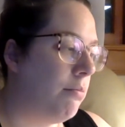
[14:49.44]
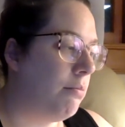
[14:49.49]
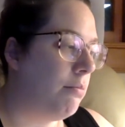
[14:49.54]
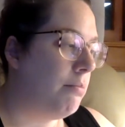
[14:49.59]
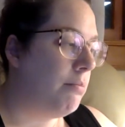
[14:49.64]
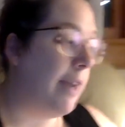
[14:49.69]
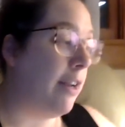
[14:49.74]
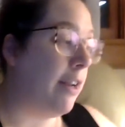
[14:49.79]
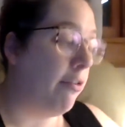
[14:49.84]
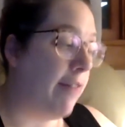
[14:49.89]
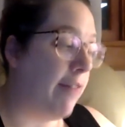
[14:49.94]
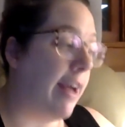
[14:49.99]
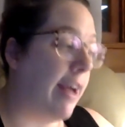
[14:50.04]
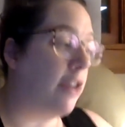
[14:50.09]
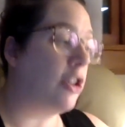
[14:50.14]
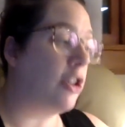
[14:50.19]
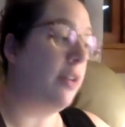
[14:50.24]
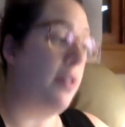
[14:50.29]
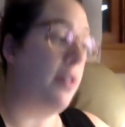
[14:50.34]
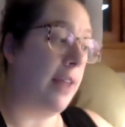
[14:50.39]

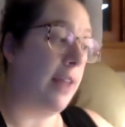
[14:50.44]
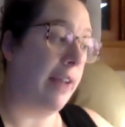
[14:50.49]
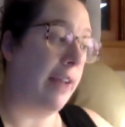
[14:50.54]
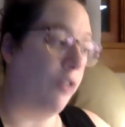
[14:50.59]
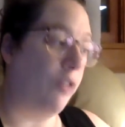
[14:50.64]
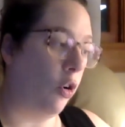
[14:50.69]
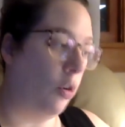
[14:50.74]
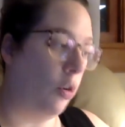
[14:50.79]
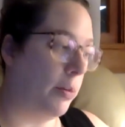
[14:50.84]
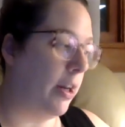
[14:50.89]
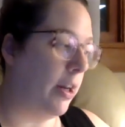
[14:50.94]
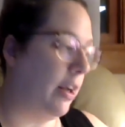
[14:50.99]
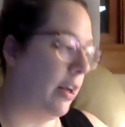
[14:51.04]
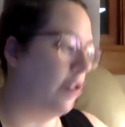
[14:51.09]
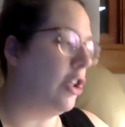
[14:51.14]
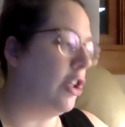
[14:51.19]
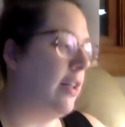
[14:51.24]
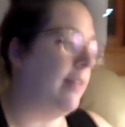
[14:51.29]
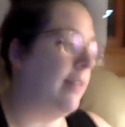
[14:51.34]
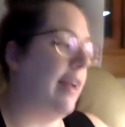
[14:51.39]
manufacture, and then they have oil
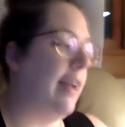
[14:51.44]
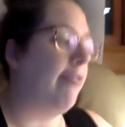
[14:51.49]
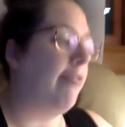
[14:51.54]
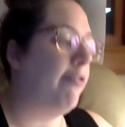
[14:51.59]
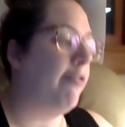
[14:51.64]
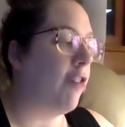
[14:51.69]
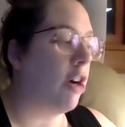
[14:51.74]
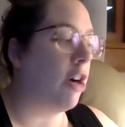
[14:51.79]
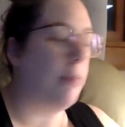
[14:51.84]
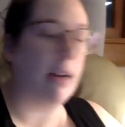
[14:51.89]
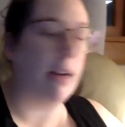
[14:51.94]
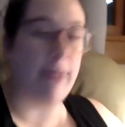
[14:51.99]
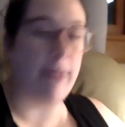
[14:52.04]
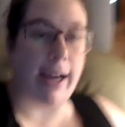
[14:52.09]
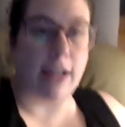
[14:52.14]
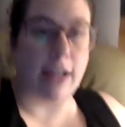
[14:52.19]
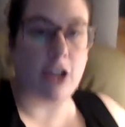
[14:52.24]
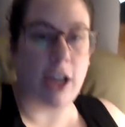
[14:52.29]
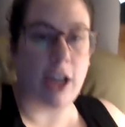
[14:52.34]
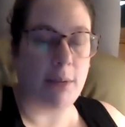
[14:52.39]
production. They have farming,
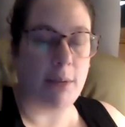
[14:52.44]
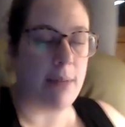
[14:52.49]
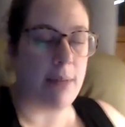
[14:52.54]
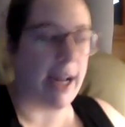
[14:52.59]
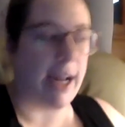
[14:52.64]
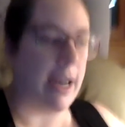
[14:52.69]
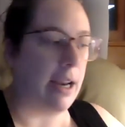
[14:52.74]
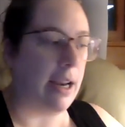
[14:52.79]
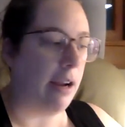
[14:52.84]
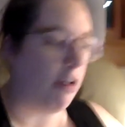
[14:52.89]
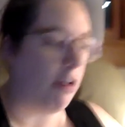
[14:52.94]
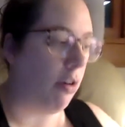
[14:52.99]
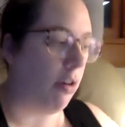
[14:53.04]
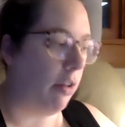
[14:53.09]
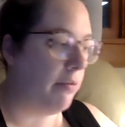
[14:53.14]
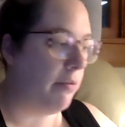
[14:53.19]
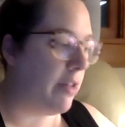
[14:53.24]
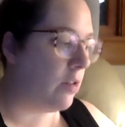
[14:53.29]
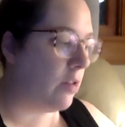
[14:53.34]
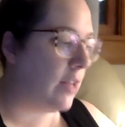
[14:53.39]
ranching, mining, all
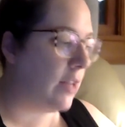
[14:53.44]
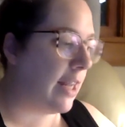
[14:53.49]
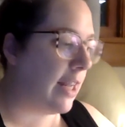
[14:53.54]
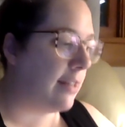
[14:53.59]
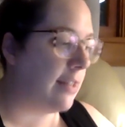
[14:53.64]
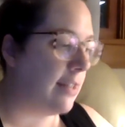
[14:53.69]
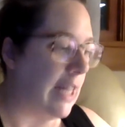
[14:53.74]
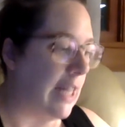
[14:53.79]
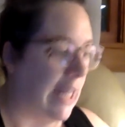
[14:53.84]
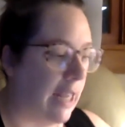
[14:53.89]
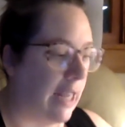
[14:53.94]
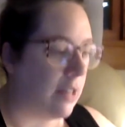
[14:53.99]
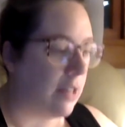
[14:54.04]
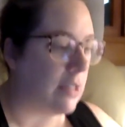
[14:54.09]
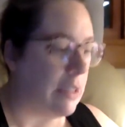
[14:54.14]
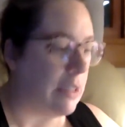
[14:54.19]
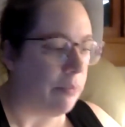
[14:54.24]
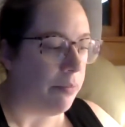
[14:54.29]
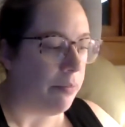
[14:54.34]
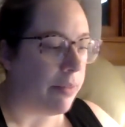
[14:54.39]
of those kinds of
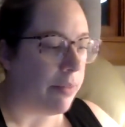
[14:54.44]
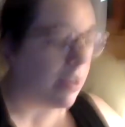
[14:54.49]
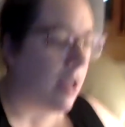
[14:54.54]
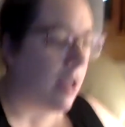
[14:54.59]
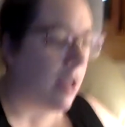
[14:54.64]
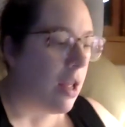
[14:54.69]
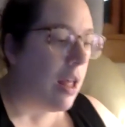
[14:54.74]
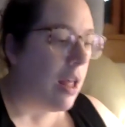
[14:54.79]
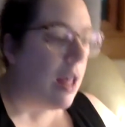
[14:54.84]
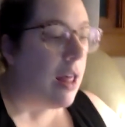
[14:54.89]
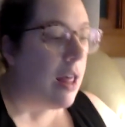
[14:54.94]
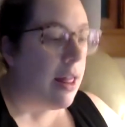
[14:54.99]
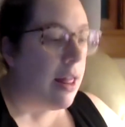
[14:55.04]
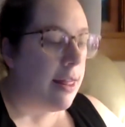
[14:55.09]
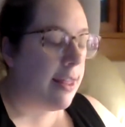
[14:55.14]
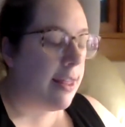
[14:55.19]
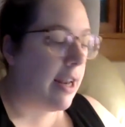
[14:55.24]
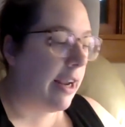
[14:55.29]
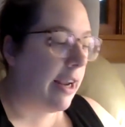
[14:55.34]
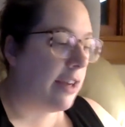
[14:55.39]
things.
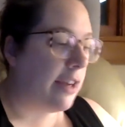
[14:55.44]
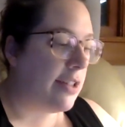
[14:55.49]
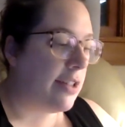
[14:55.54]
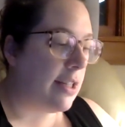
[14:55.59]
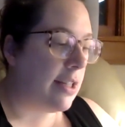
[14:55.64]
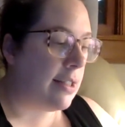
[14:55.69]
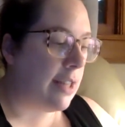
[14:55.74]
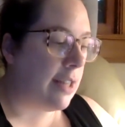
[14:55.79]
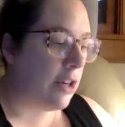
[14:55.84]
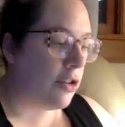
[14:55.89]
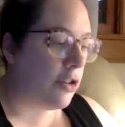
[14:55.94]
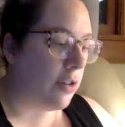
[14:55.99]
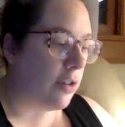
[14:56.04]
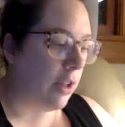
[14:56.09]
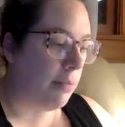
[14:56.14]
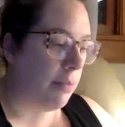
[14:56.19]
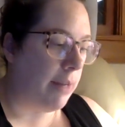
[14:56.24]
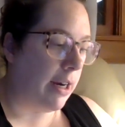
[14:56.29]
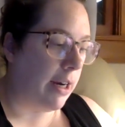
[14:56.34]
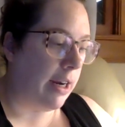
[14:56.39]
Then it goes to Central
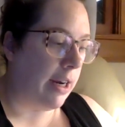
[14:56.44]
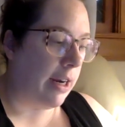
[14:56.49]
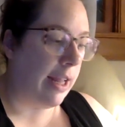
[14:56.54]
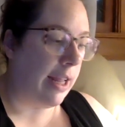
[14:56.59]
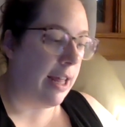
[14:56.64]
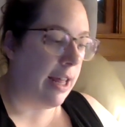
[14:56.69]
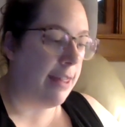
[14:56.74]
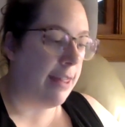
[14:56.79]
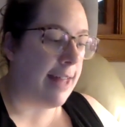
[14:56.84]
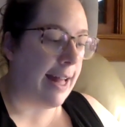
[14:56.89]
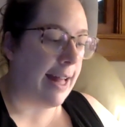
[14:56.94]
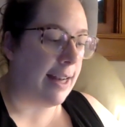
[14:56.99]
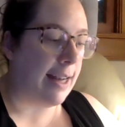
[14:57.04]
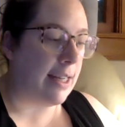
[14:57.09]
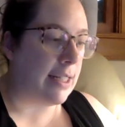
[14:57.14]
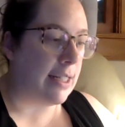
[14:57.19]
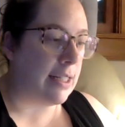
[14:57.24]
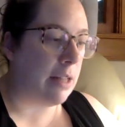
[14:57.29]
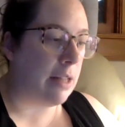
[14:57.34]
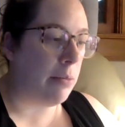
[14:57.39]
America. That
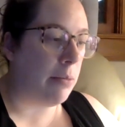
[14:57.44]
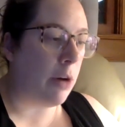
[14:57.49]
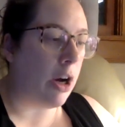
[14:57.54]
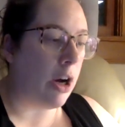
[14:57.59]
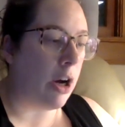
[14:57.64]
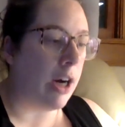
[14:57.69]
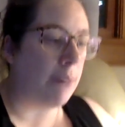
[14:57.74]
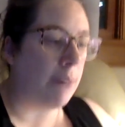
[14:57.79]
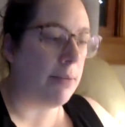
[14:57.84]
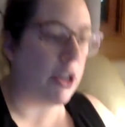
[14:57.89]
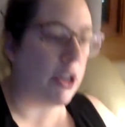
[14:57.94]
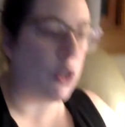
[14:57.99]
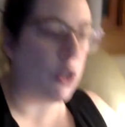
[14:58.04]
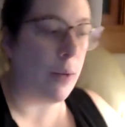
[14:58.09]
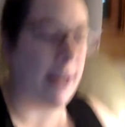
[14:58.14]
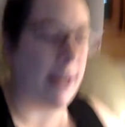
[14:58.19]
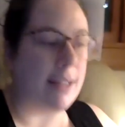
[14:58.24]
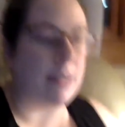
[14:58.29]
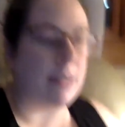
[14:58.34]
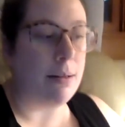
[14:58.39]
is the part
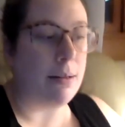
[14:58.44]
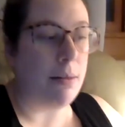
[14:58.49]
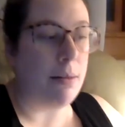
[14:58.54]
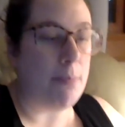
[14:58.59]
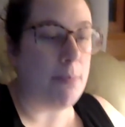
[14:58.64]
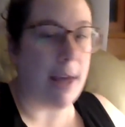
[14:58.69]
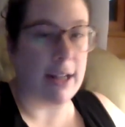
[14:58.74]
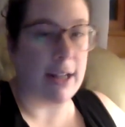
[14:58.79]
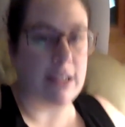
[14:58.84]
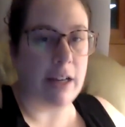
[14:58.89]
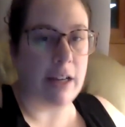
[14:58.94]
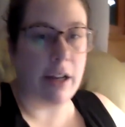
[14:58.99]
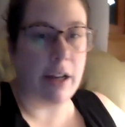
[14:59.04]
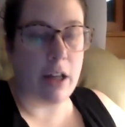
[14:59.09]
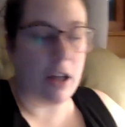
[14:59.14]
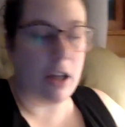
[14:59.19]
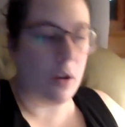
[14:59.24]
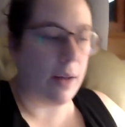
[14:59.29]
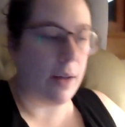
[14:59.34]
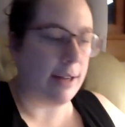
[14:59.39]
between
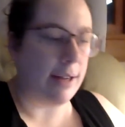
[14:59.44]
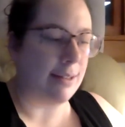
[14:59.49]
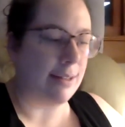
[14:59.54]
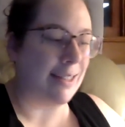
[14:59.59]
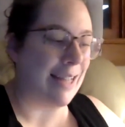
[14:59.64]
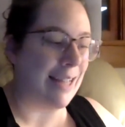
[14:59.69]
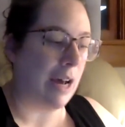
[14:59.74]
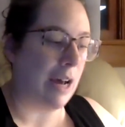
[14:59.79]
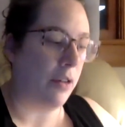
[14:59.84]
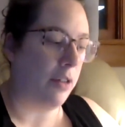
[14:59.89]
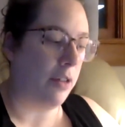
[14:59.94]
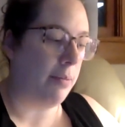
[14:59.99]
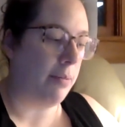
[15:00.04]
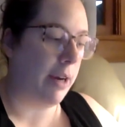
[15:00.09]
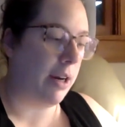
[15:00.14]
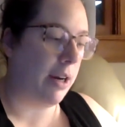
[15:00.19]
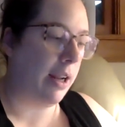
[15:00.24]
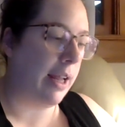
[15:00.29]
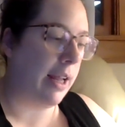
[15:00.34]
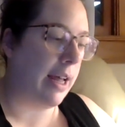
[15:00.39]
Mexico and South
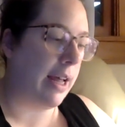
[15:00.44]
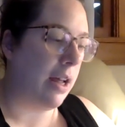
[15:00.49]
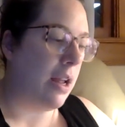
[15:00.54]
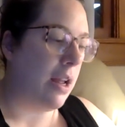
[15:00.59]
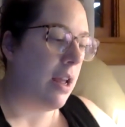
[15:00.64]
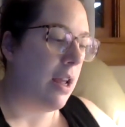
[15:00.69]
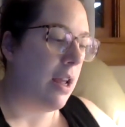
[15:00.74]
America.